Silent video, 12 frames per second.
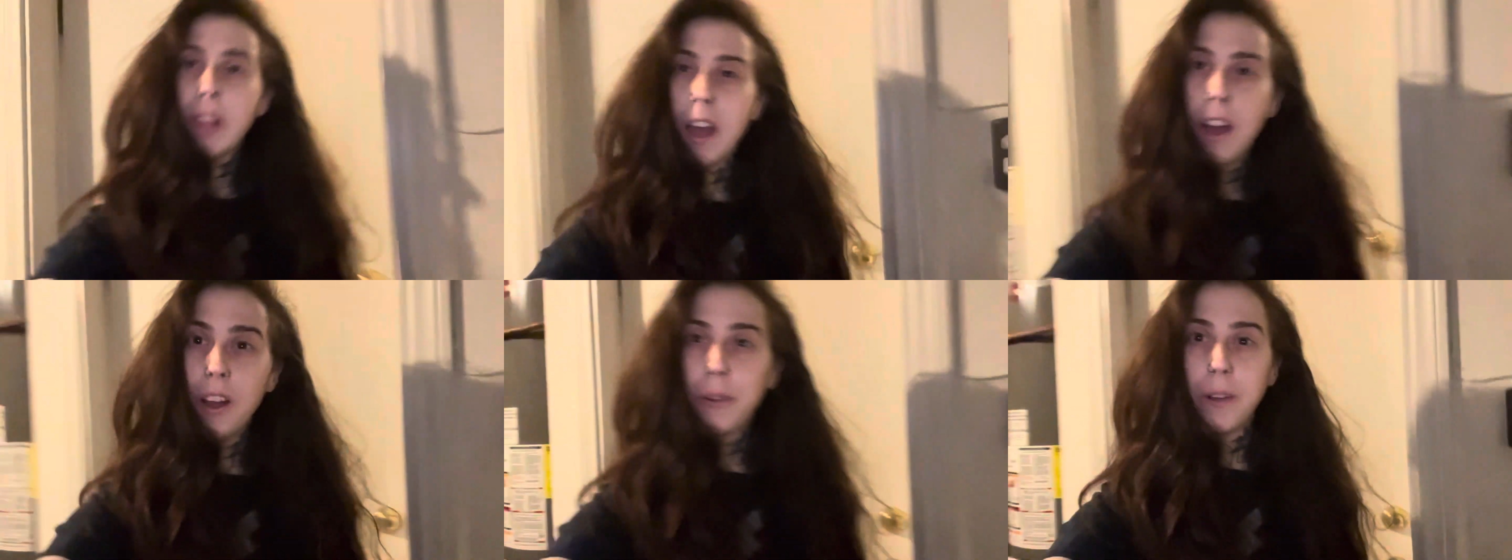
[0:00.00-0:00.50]

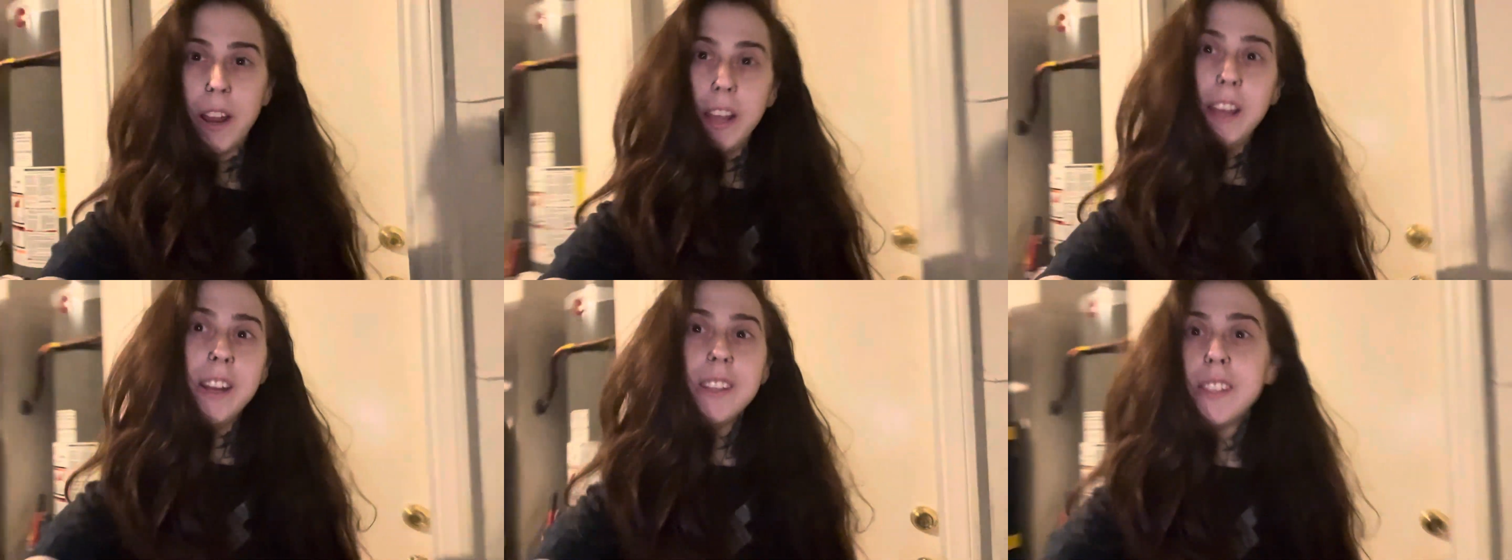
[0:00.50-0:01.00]
All right,
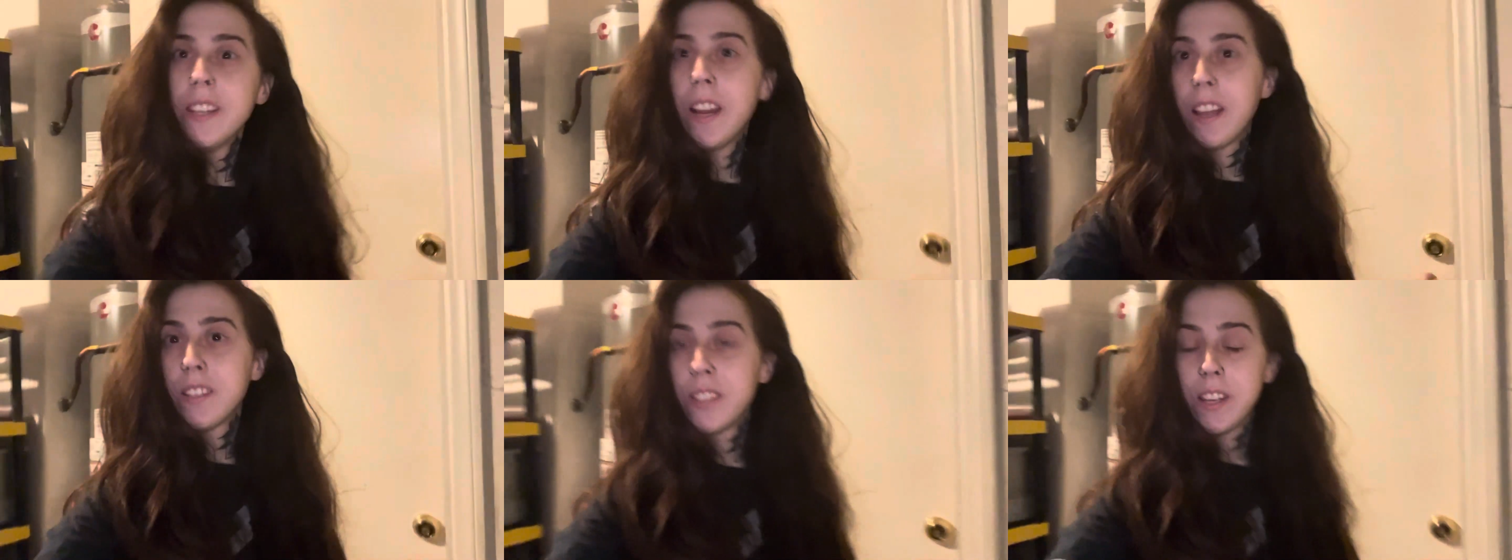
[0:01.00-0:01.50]
it is the
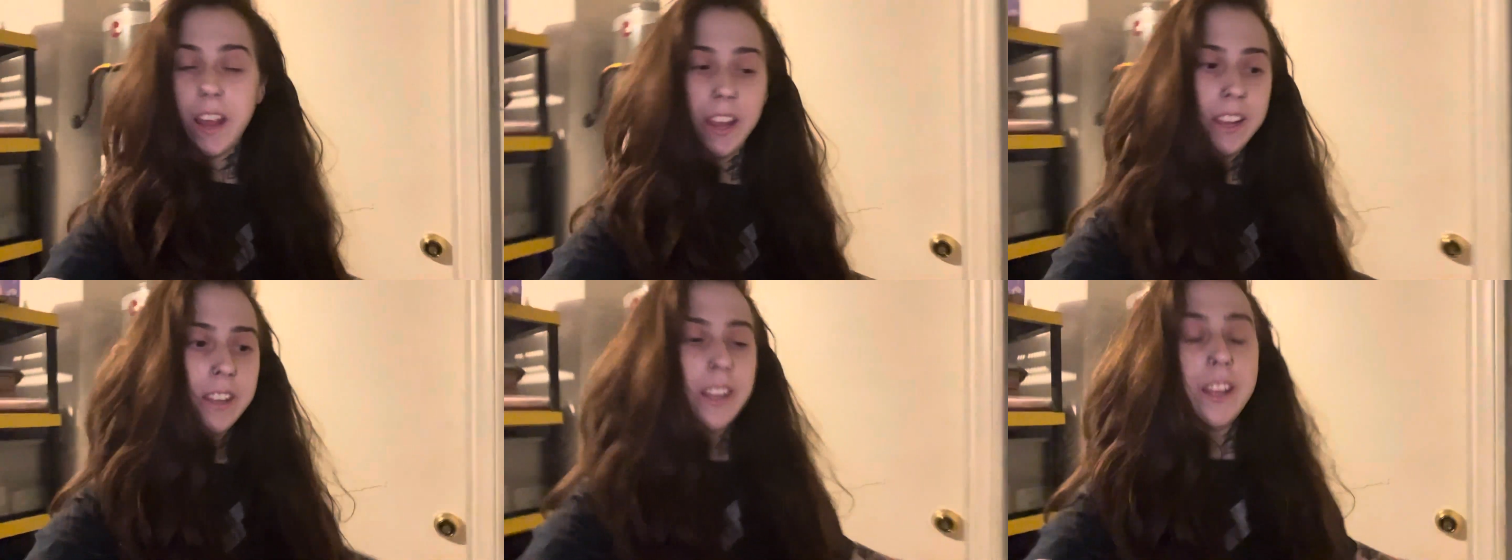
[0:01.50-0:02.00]
next day.